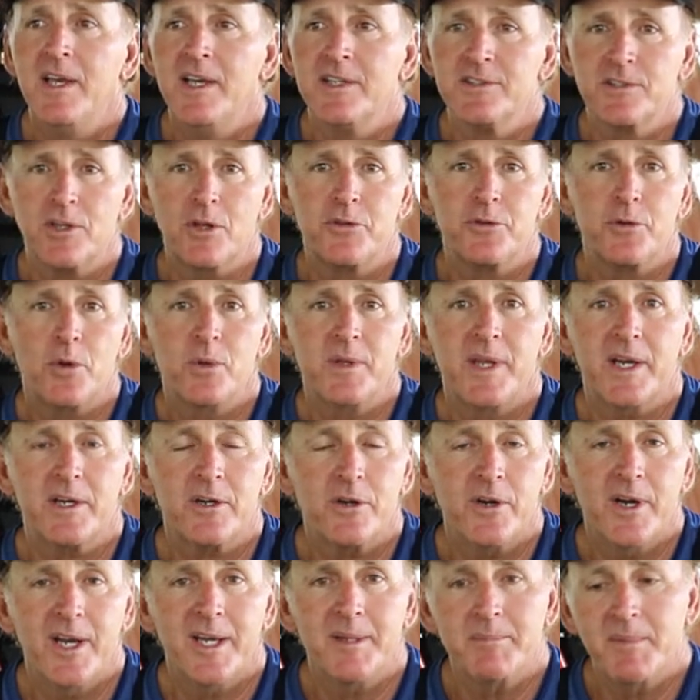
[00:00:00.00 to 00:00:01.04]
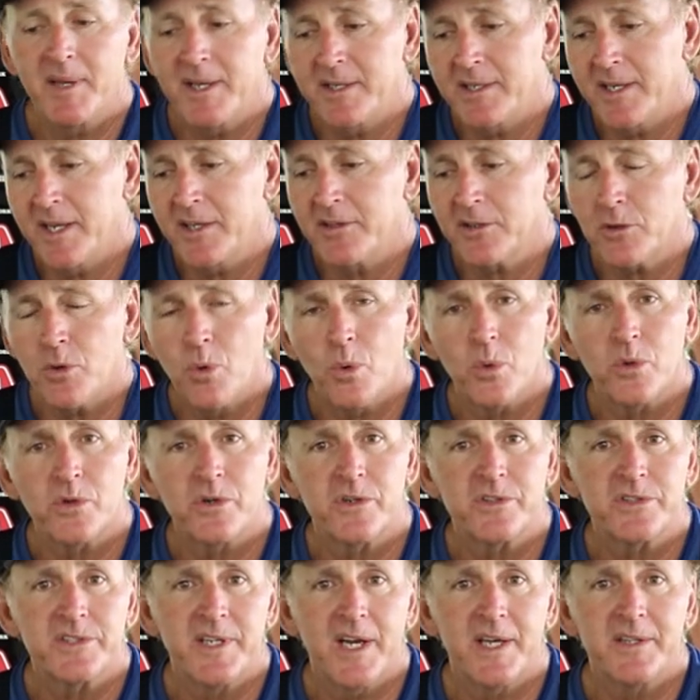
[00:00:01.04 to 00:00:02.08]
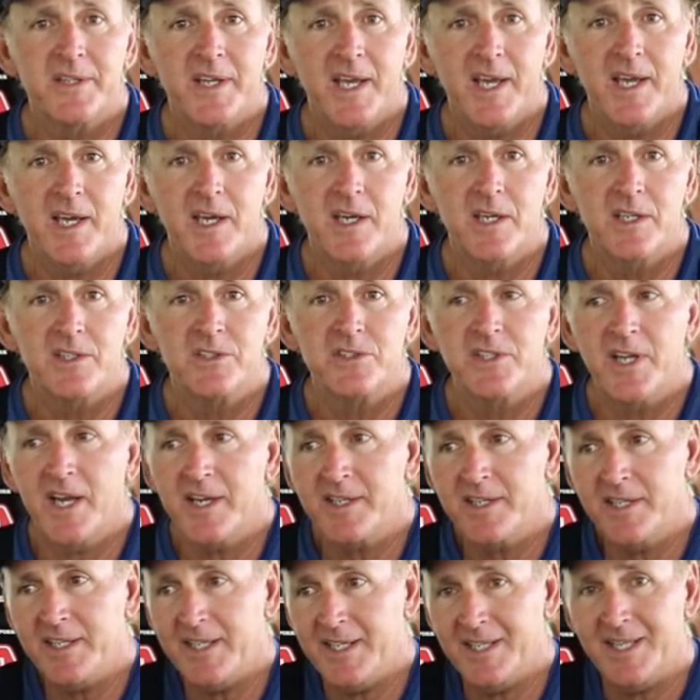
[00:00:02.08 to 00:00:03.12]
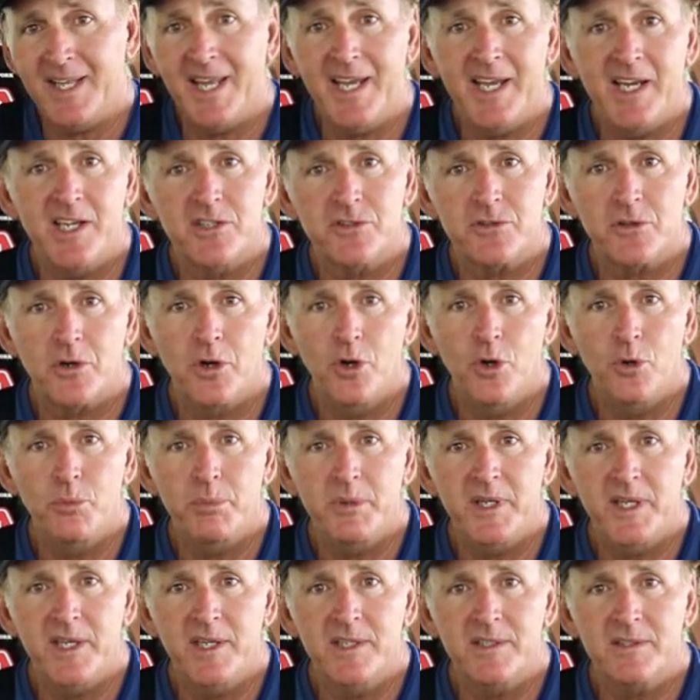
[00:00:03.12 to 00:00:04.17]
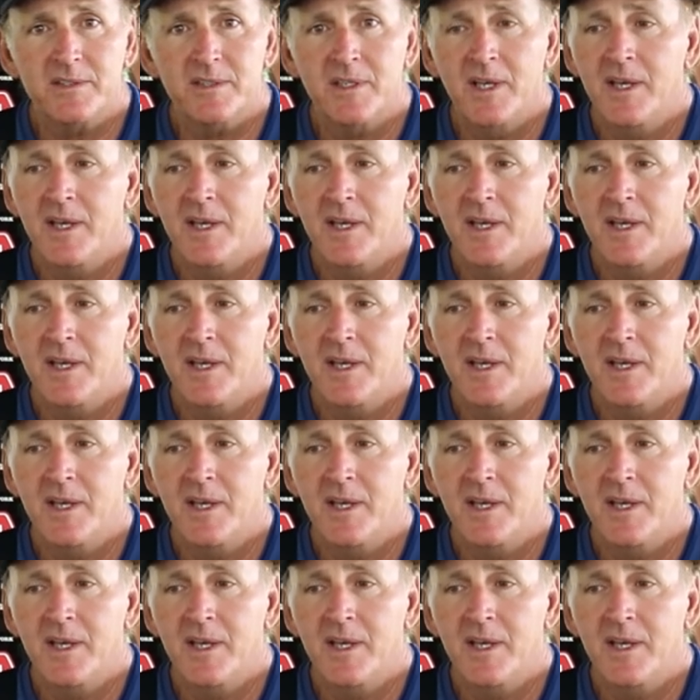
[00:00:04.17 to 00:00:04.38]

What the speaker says: is I'll throw that crankbait down the corners, down the edge, down any lanes or openings.